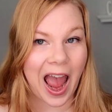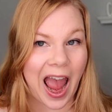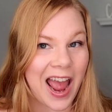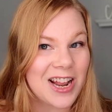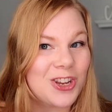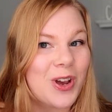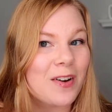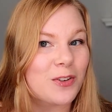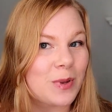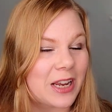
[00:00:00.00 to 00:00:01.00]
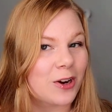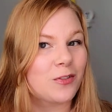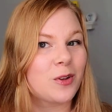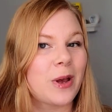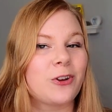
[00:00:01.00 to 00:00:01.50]
And you have to be
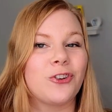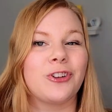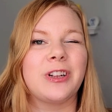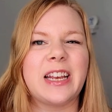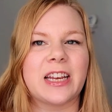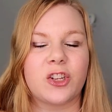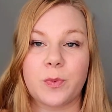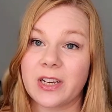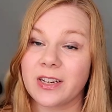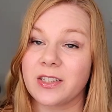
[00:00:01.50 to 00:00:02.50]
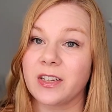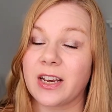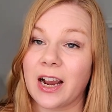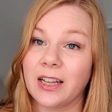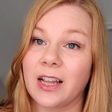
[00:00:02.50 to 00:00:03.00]
careful about your linkage because the
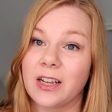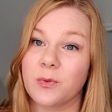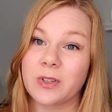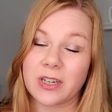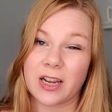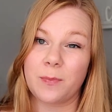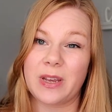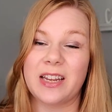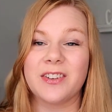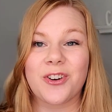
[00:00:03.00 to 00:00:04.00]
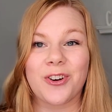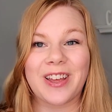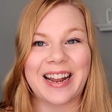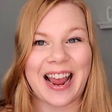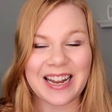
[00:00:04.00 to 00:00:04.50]
guidelines with diabetes are
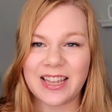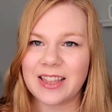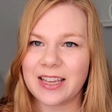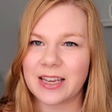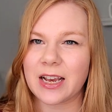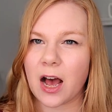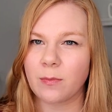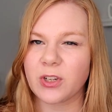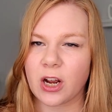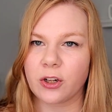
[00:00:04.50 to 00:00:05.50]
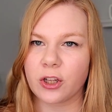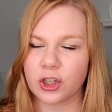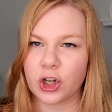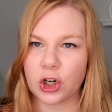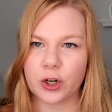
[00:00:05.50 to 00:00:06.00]
that anything that comes under the
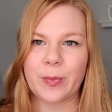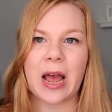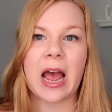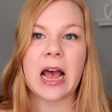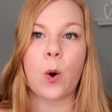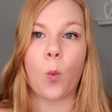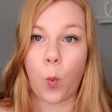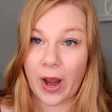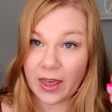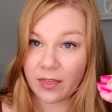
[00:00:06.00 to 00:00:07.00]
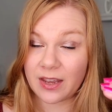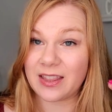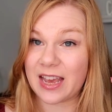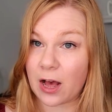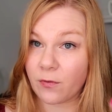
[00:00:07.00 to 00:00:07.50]
term with in
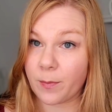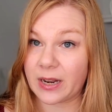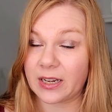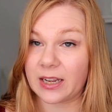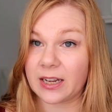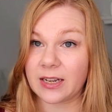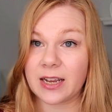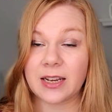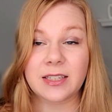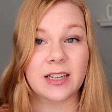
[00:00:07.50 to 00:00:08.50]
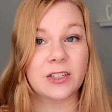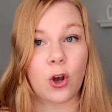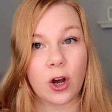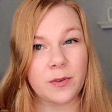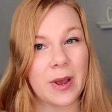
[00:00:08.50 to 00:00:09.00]
the alphabetic index is
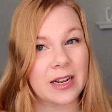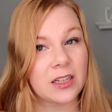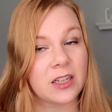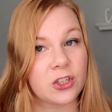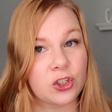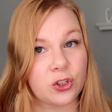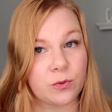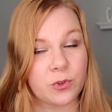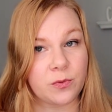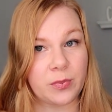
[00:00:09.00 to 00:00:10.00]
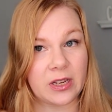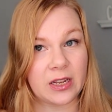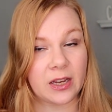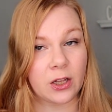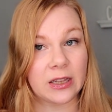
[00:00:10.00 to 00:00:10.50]
automatically assumed to
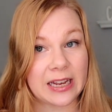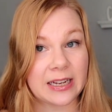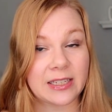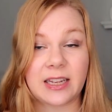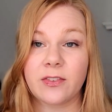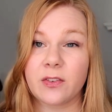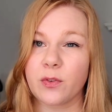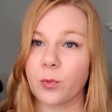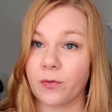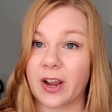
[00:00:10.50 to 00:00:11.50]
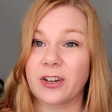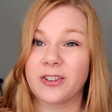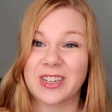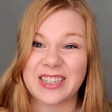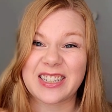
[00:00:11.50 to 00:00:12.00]
be linked even if the provider
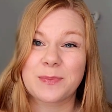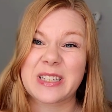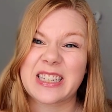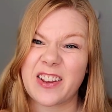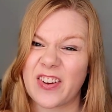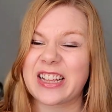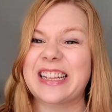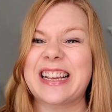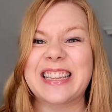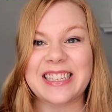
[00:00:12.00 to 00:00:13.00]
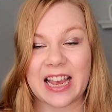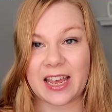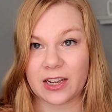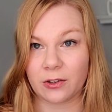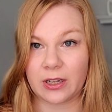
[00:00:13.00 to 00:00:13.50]
doesn't specifically say
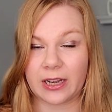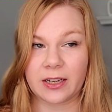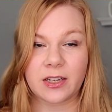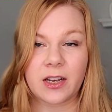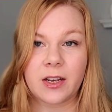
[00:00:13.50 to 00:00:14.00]
they're linked.